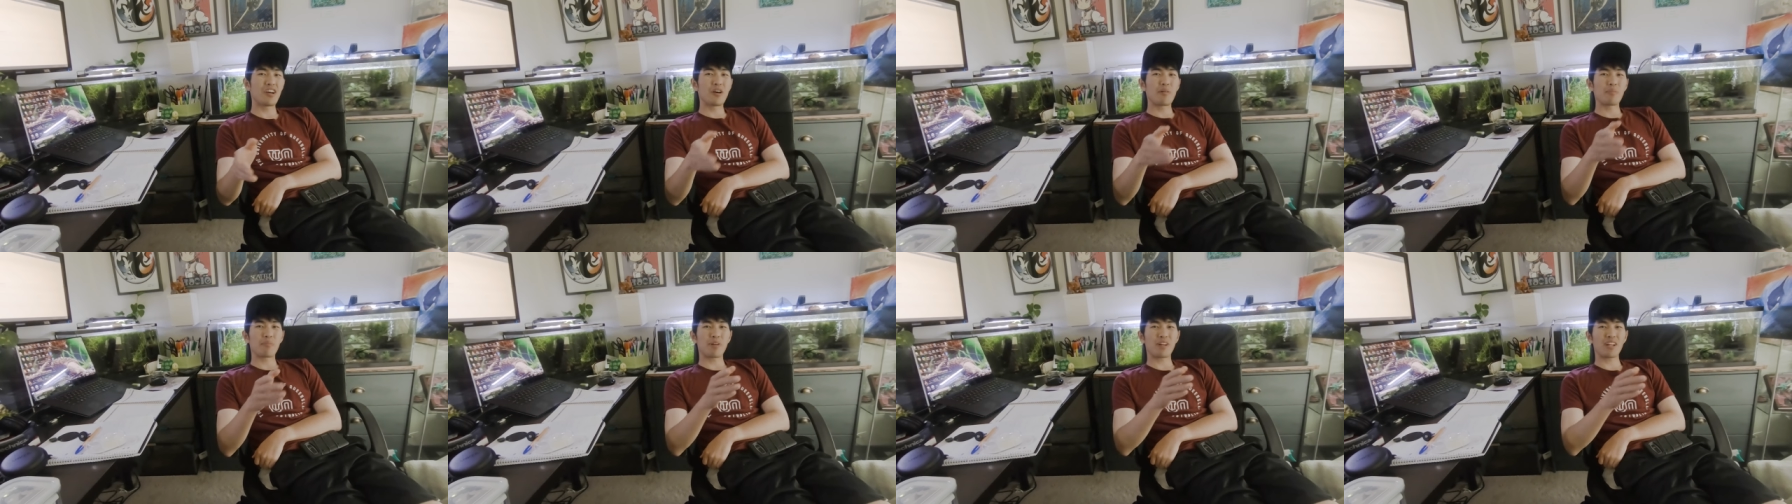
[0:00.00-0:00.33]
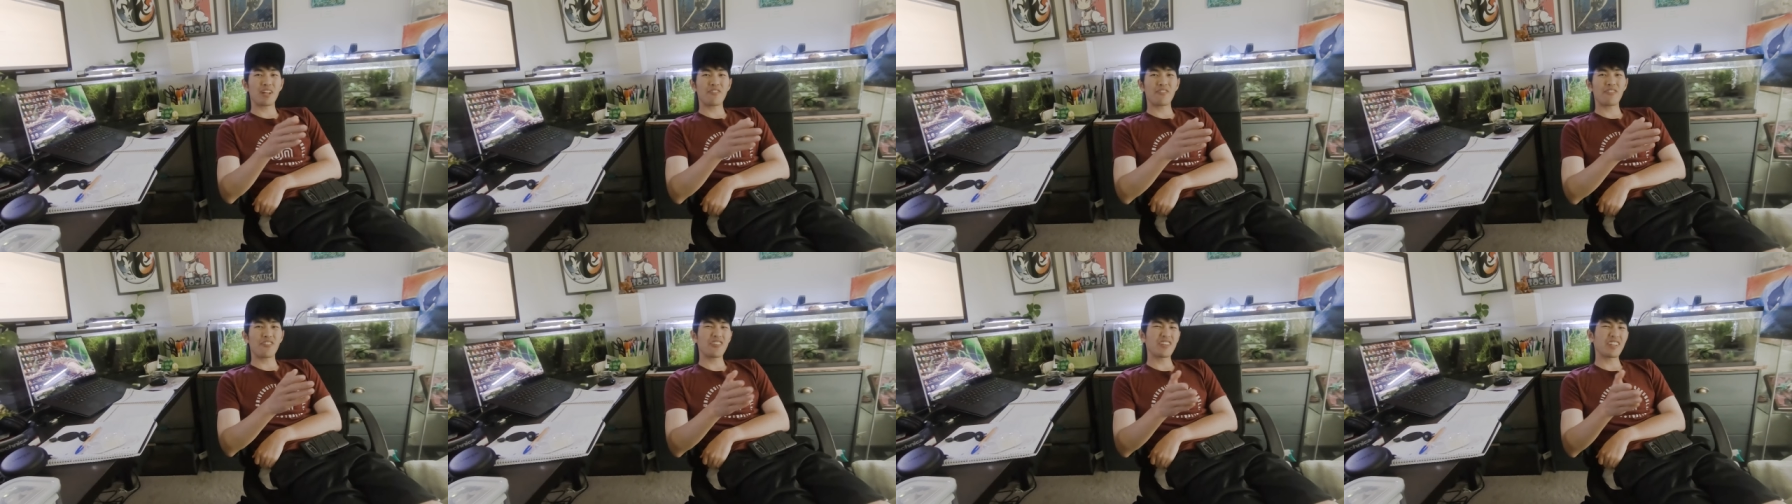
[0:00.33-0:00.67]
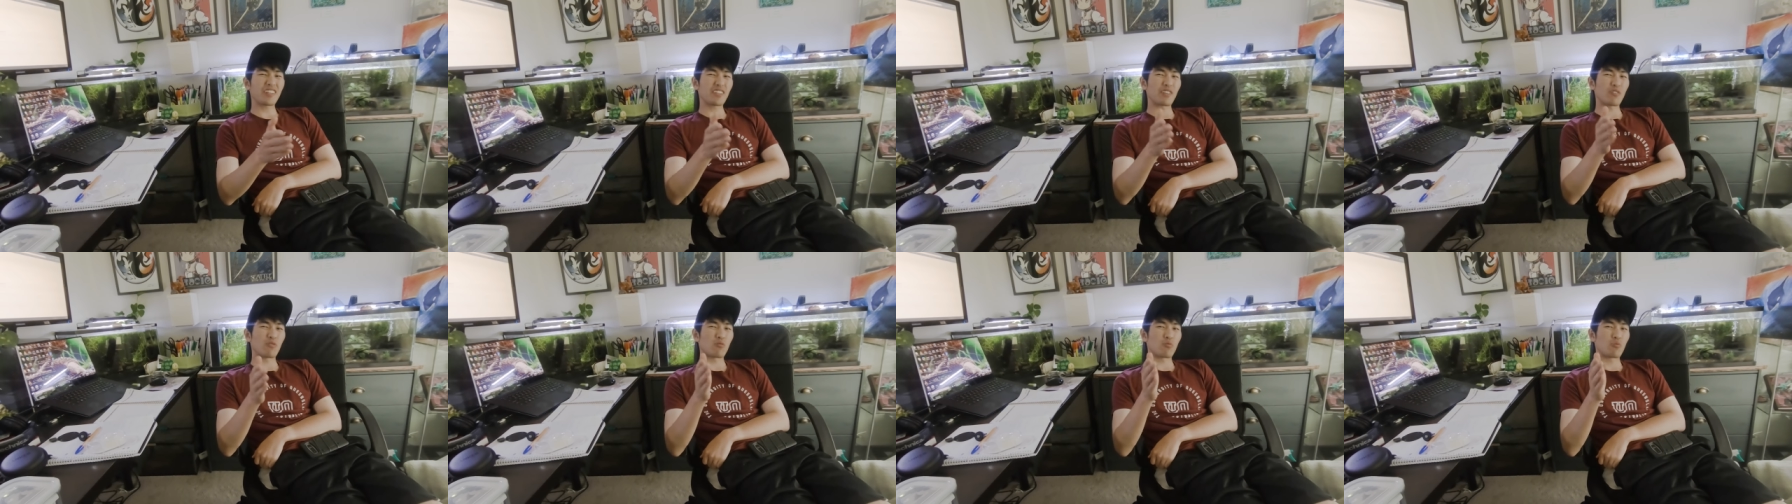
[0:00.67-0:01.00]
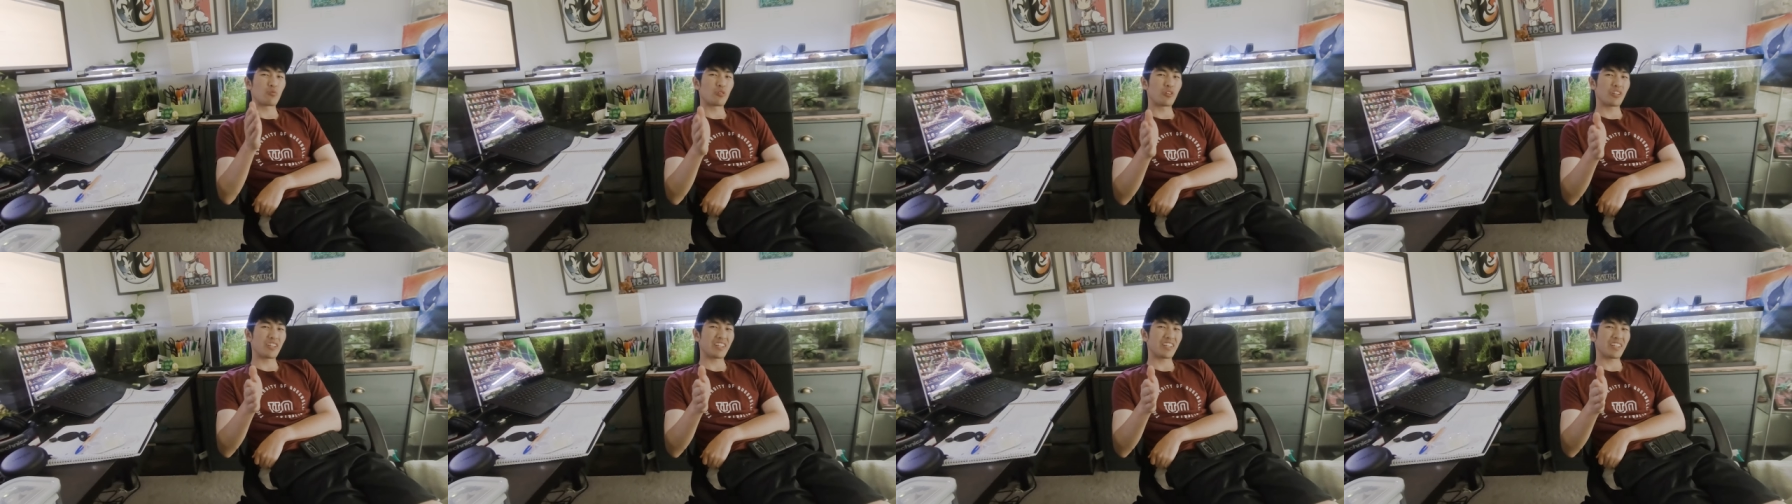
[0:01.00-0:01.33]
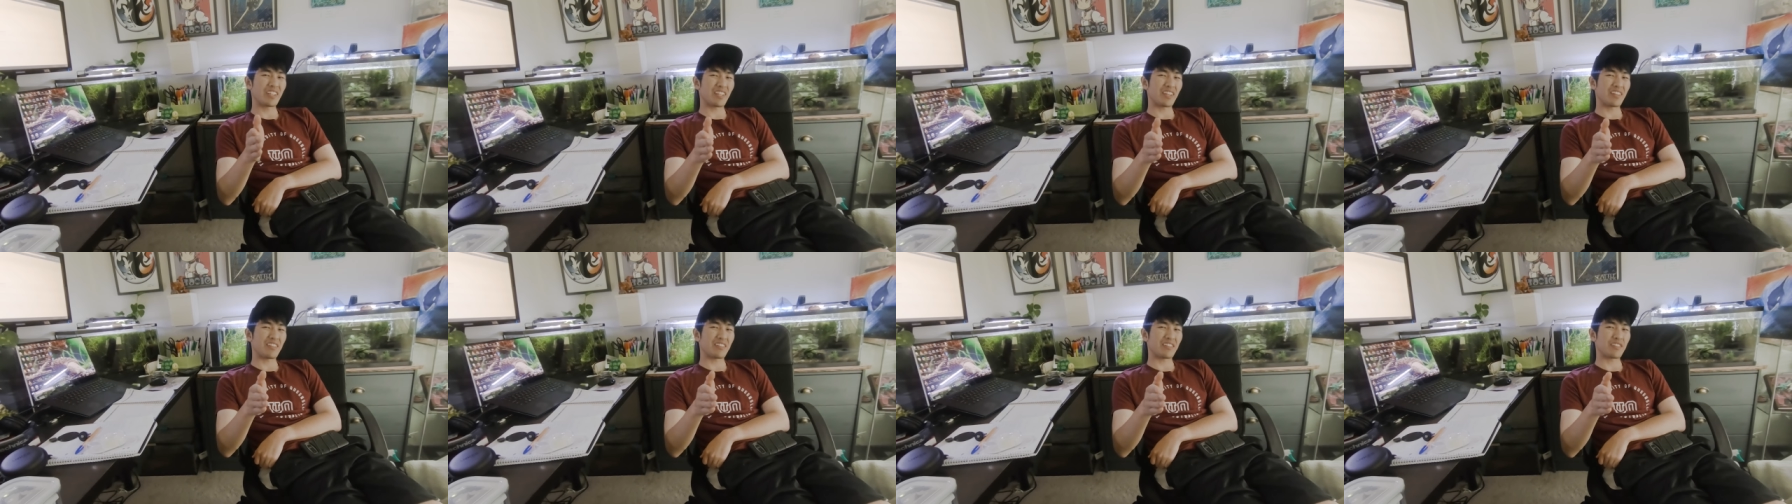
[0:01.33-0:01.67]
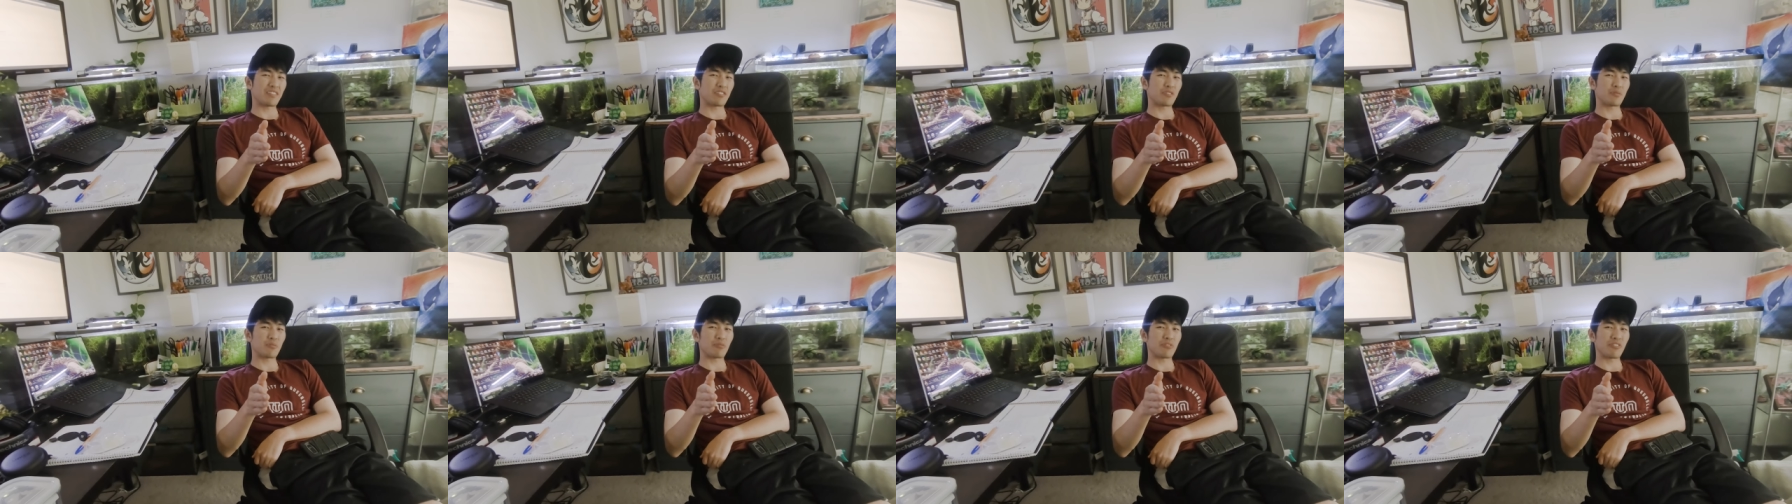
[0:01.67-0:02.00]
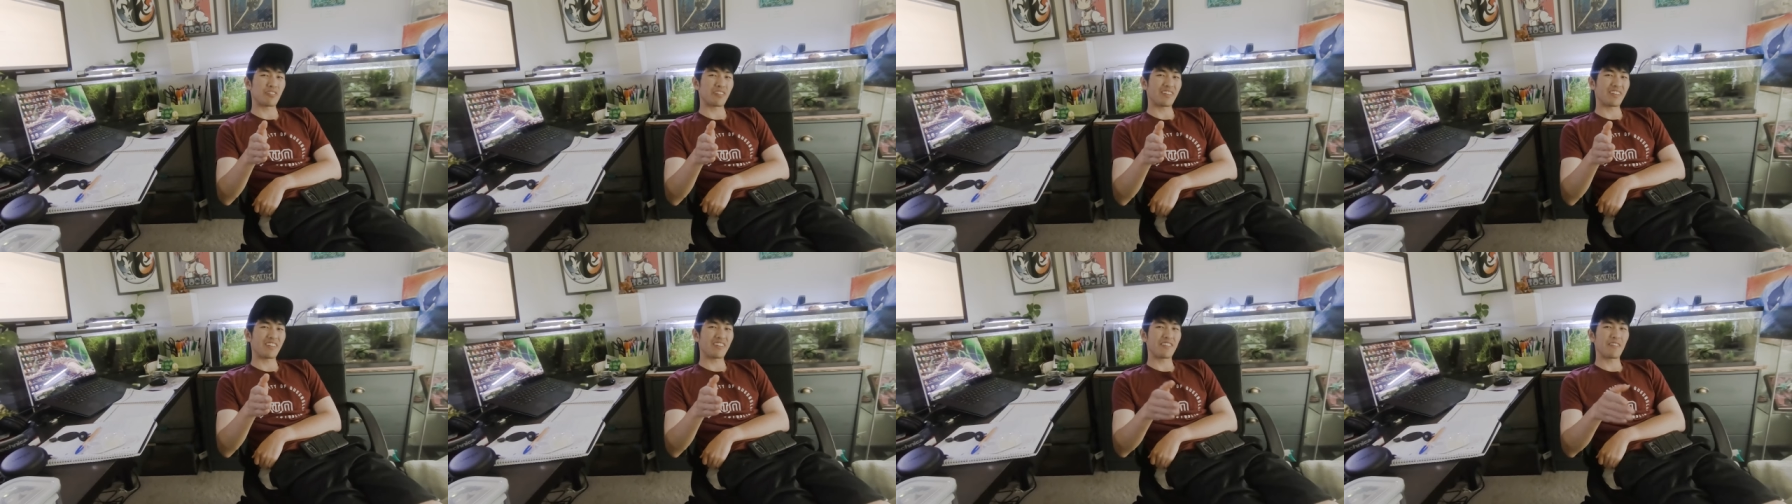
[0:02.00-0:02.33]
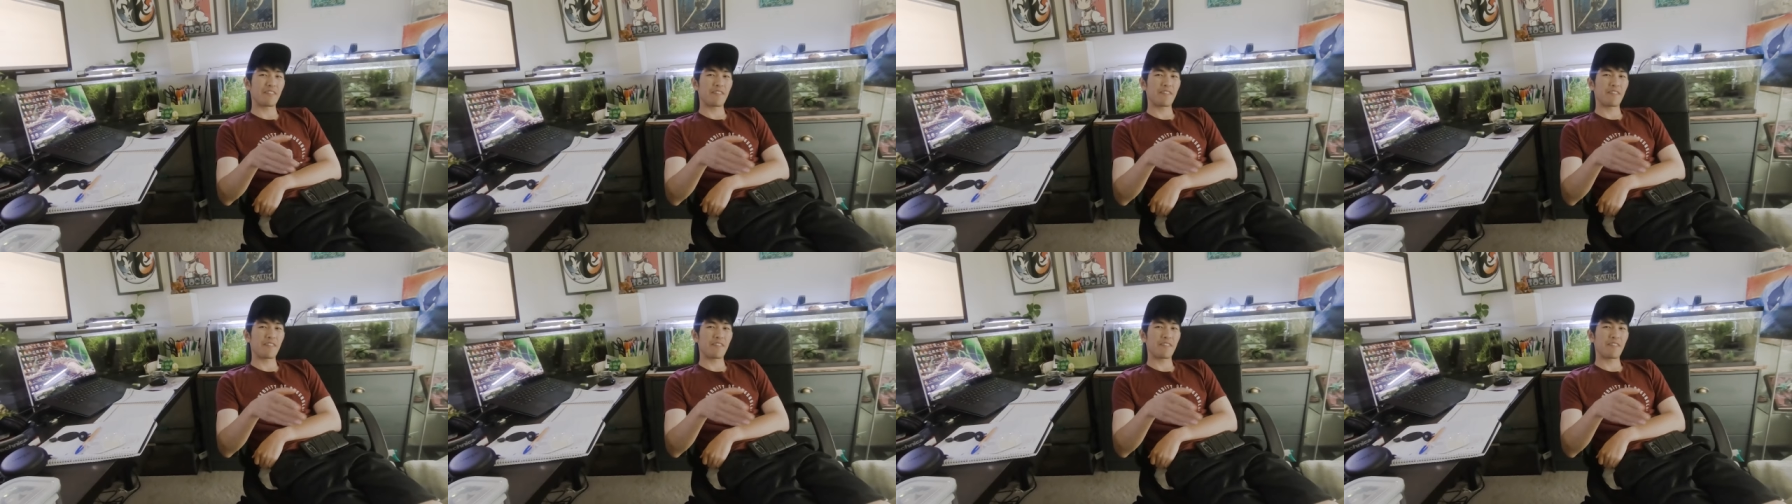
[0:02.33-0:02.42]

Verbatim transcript: but I've heard that they're really easy to breed.